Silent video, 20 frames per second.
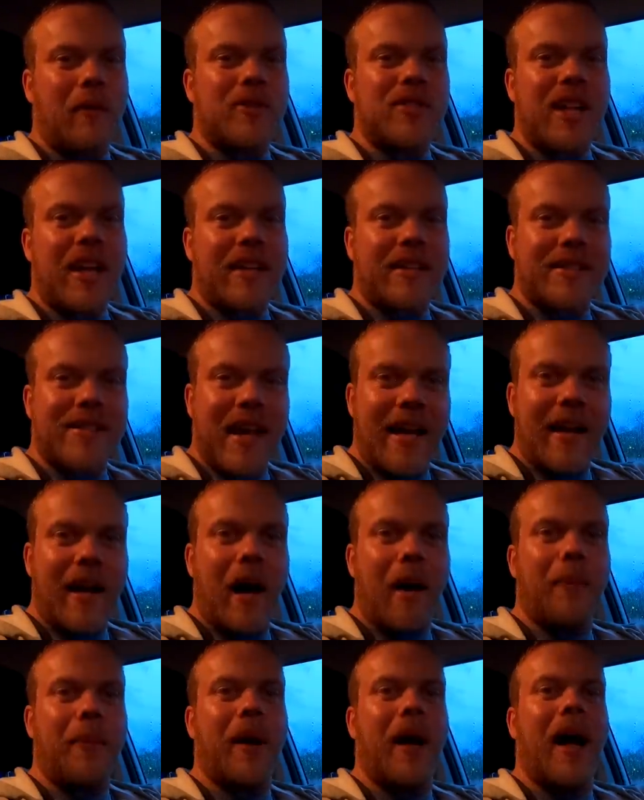I was like
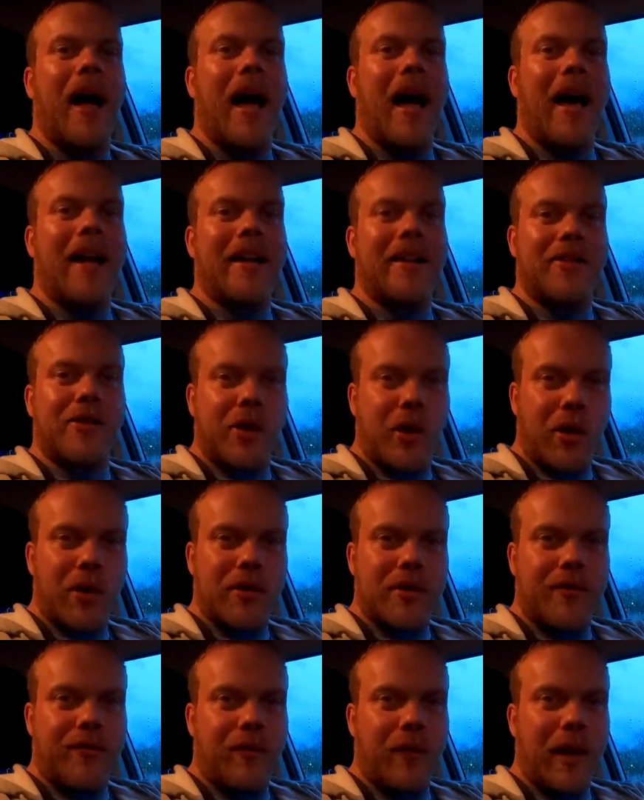set up at a
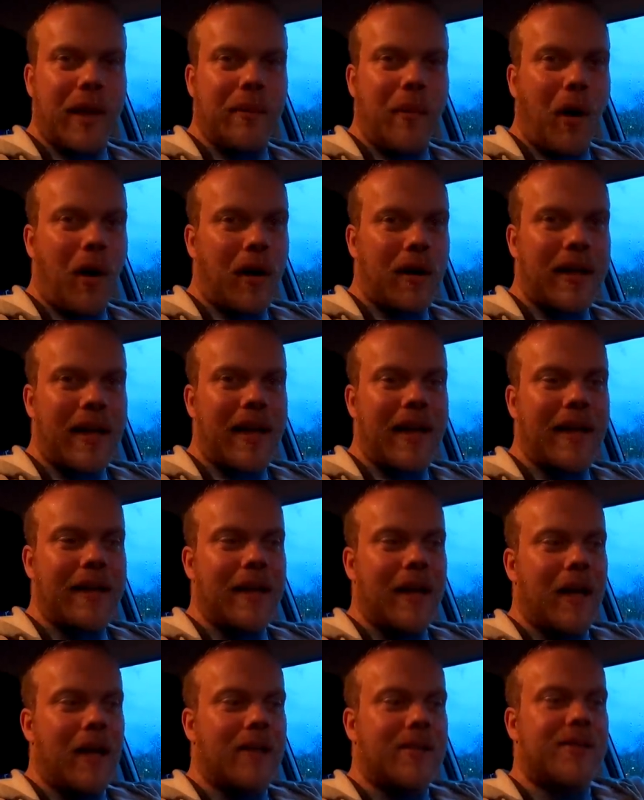church flea
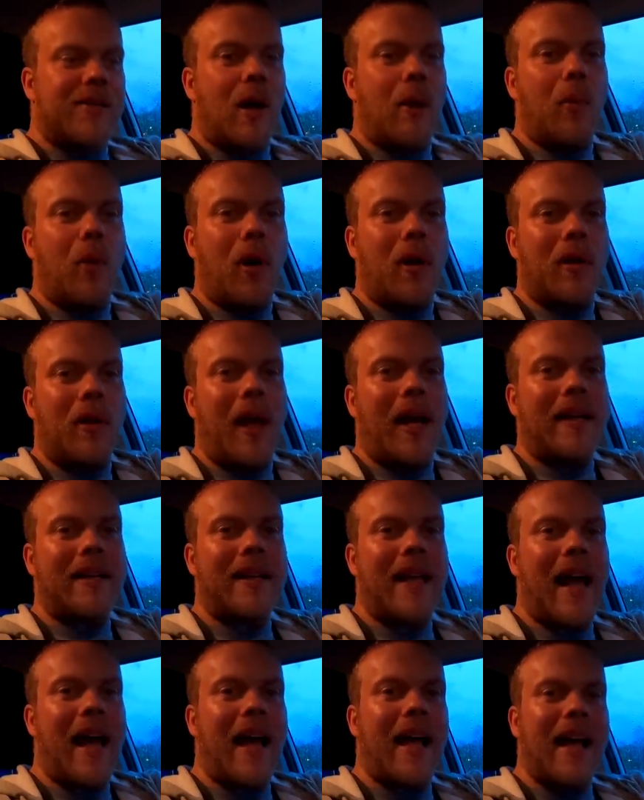market, somewhere
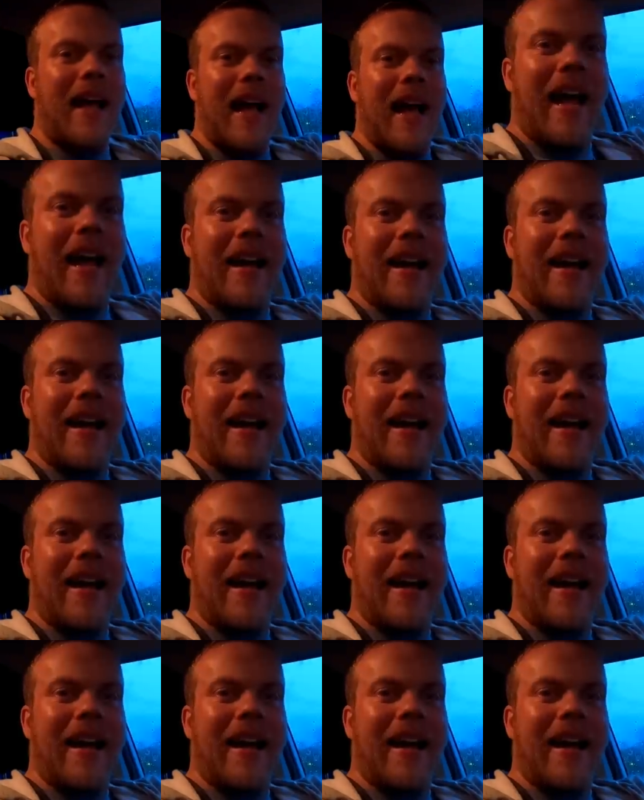like that.